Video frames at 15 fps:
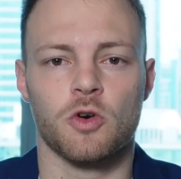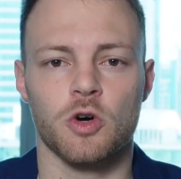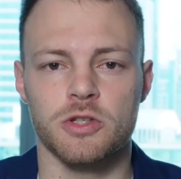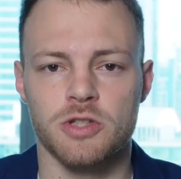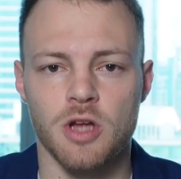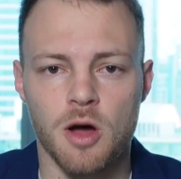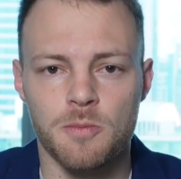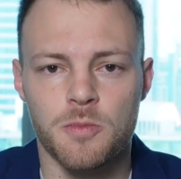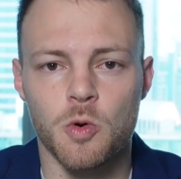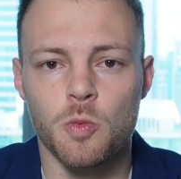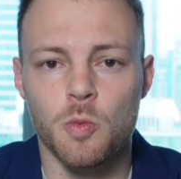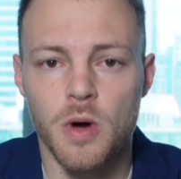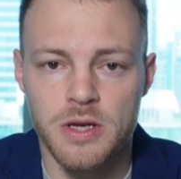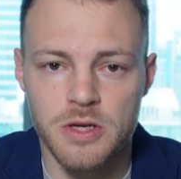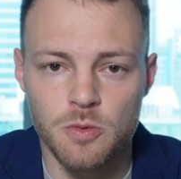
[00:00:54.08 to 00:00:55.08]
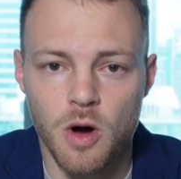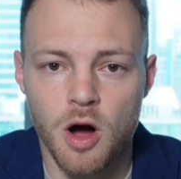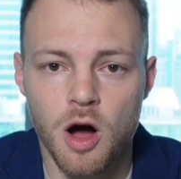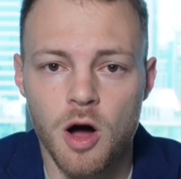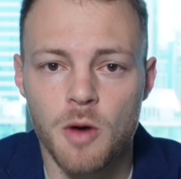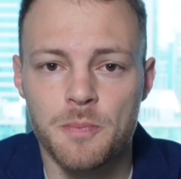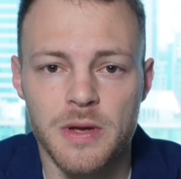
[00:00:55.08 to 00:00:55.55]
For example, when you
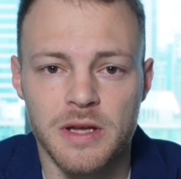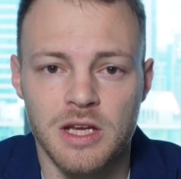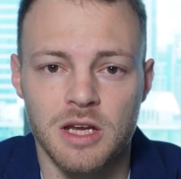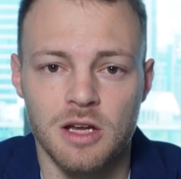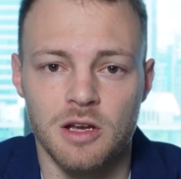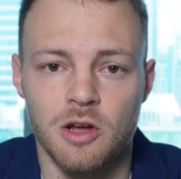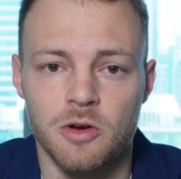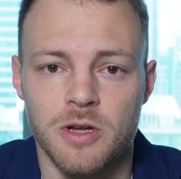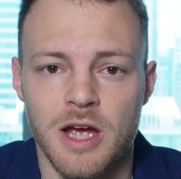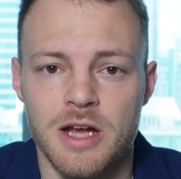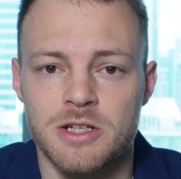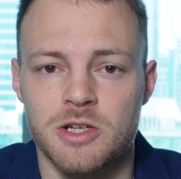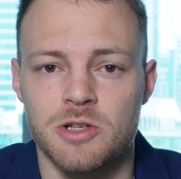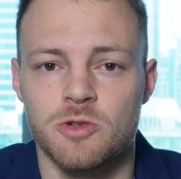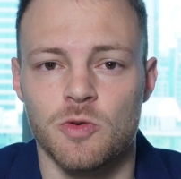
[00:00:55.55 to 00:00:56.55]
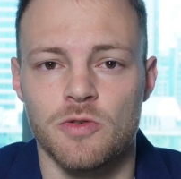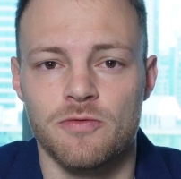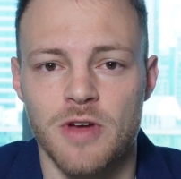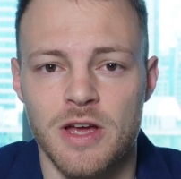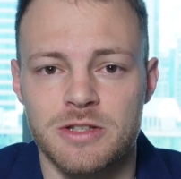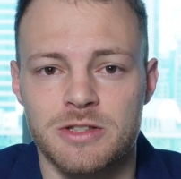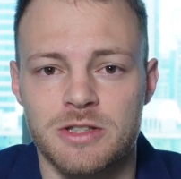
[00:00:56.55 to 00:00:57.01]
are picking a location to
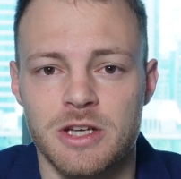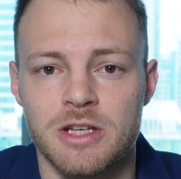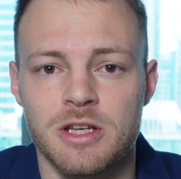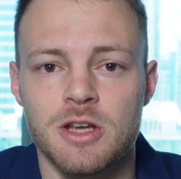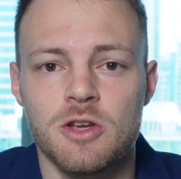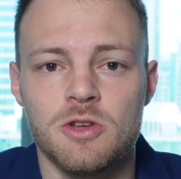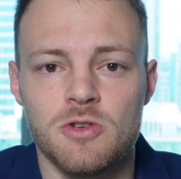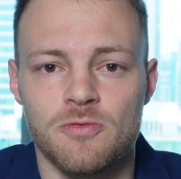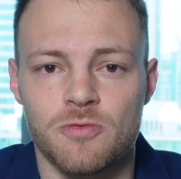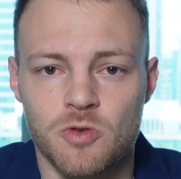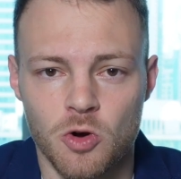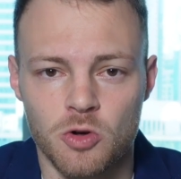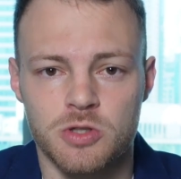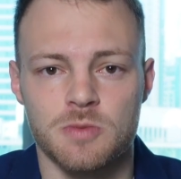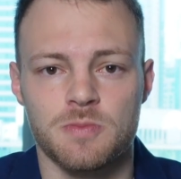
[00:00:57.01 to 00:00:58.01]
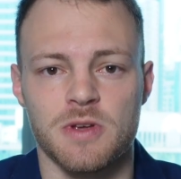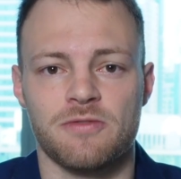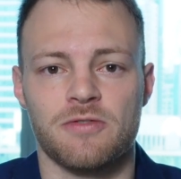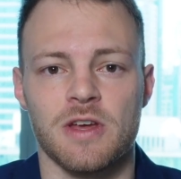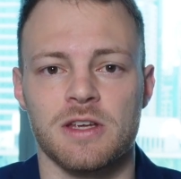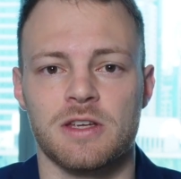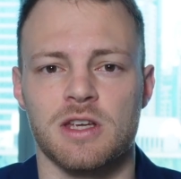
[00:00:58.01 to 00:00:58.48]
invest in, you've got to be
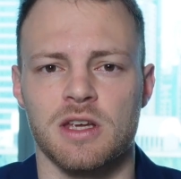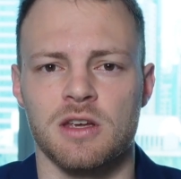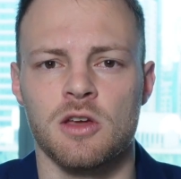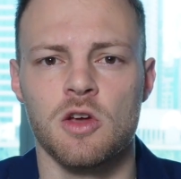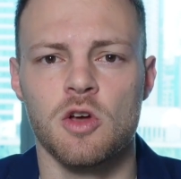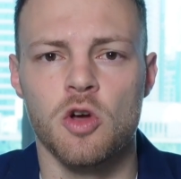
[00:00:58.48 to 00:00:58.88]
thinking,